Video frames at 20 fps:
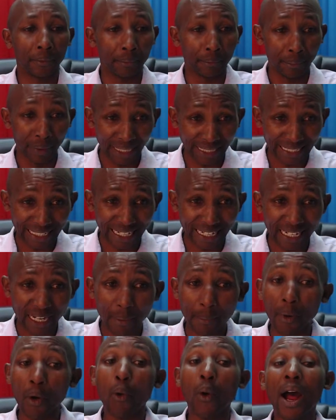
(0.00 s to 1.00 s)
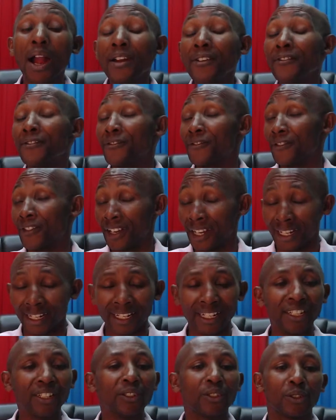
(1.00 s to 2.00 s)
mistake number 1,
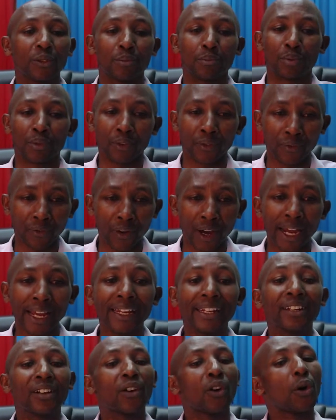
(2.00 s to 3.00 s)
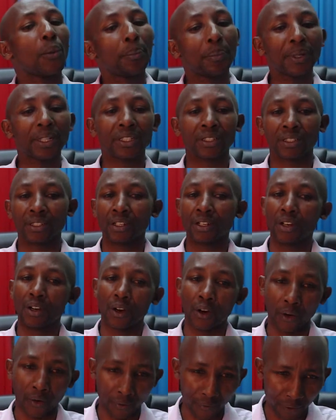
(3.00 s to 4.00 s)
failing to provide copies
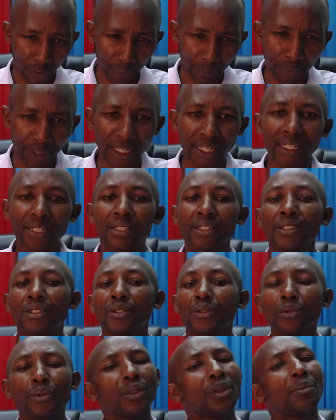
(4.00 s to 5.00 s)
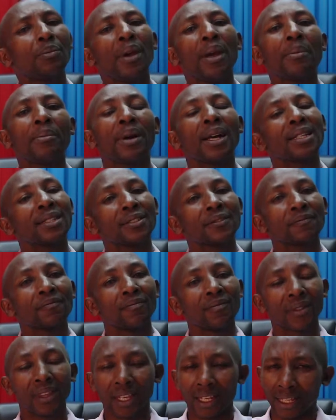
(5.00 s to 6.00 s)
of the minutes to the members.
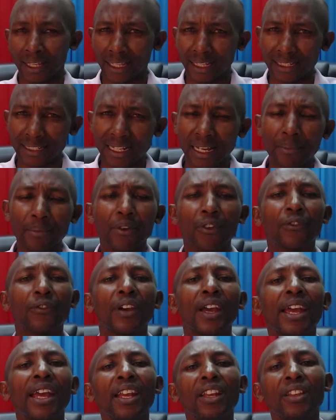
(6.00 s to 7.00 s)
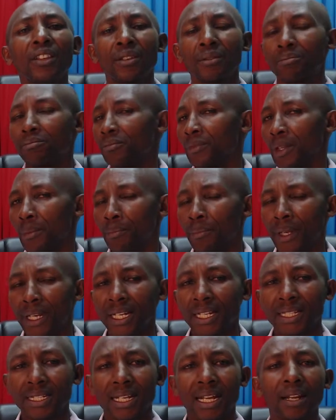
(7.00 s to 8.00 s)
In this type of age, the
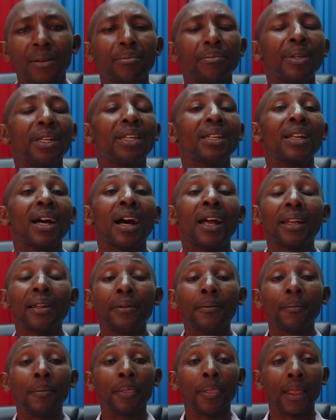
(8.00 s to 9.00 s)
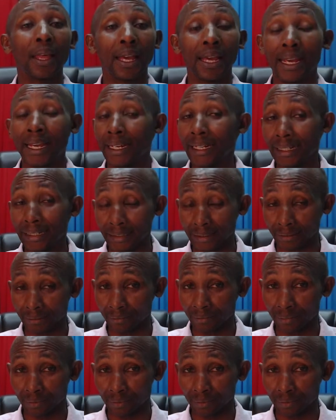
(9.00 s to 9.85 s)
minutes can be done and